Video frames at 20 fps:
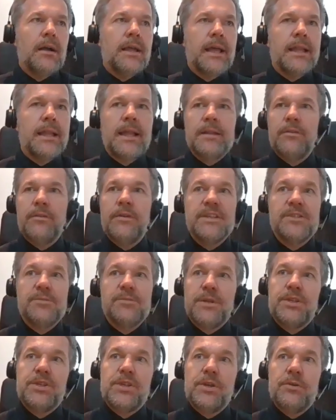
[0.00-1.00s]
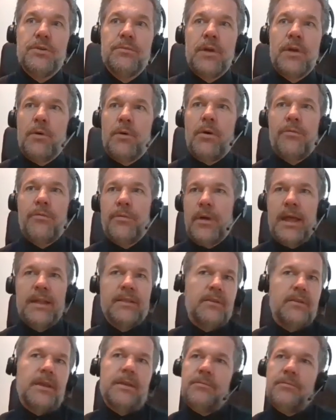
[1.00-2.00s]
can I do this with you? No,
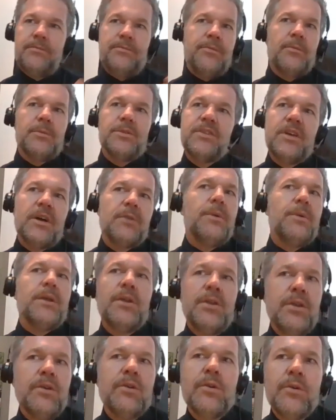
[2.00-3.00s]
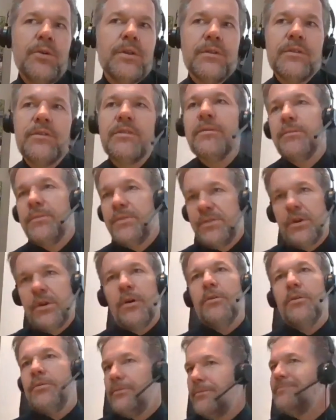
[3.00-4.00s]
from the start, you couldn't.
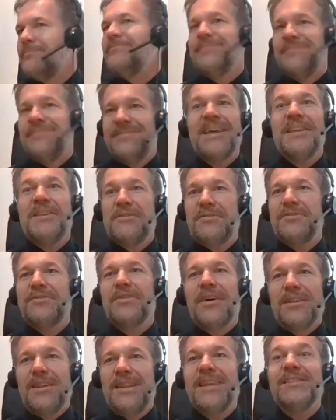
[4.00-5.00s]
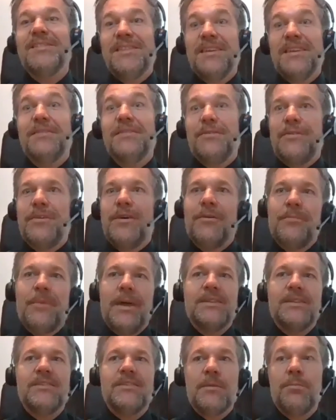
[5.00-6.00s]
So then you start listening to them
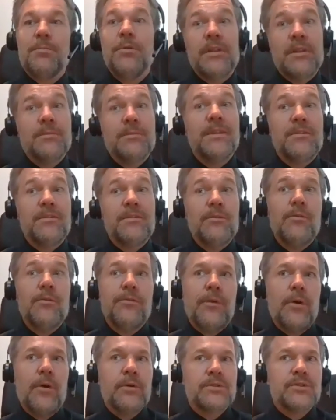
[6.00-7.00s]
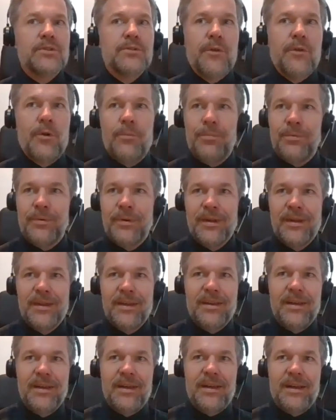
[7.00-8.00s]
and start putting them into a focus group
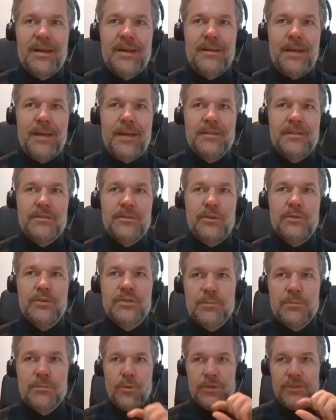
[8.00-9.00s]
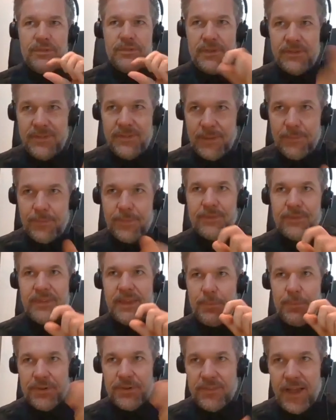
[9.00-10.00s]
and do more
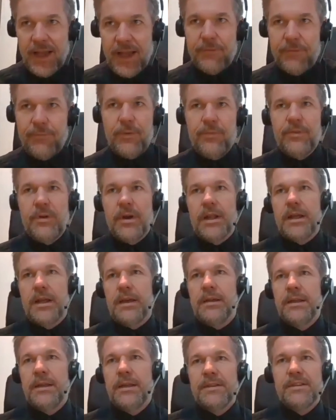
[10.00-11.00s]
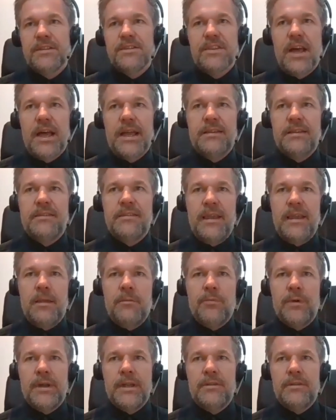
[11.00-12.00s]
deeper dive. We've got a design
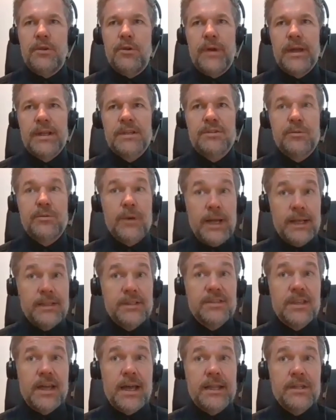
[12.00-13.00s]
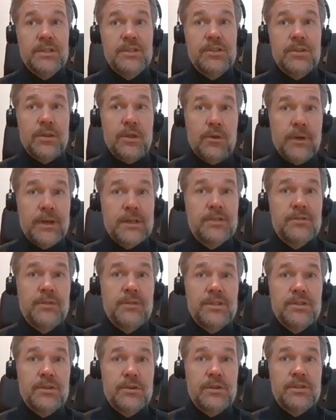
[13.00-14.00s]
team with UX, UI designers, UX
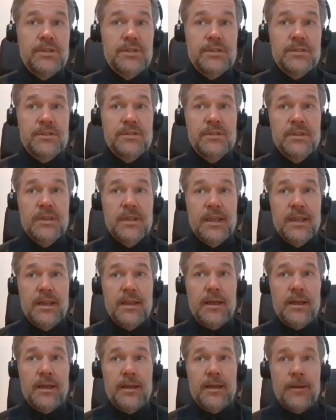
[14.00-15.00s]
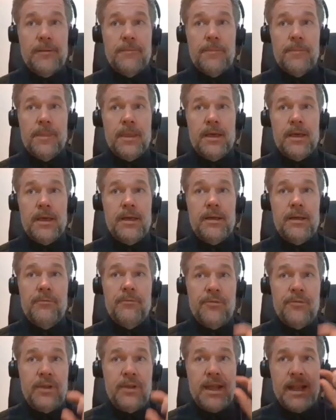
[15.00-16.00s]
researchers,
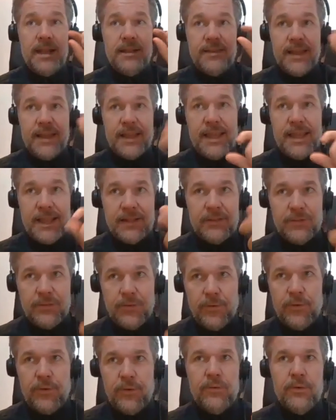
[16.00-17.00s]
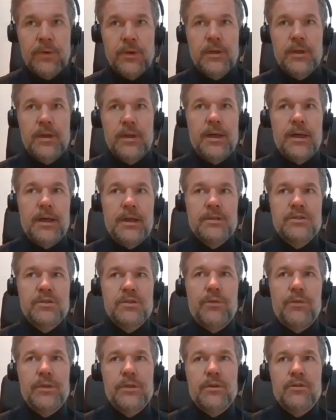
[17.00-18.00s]
really digging into
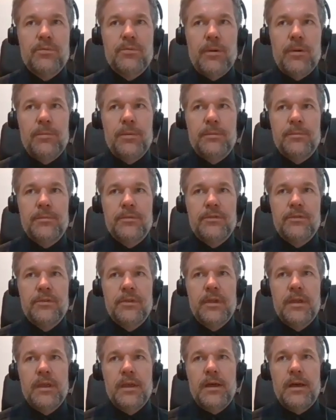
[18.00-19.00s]
solving those problems.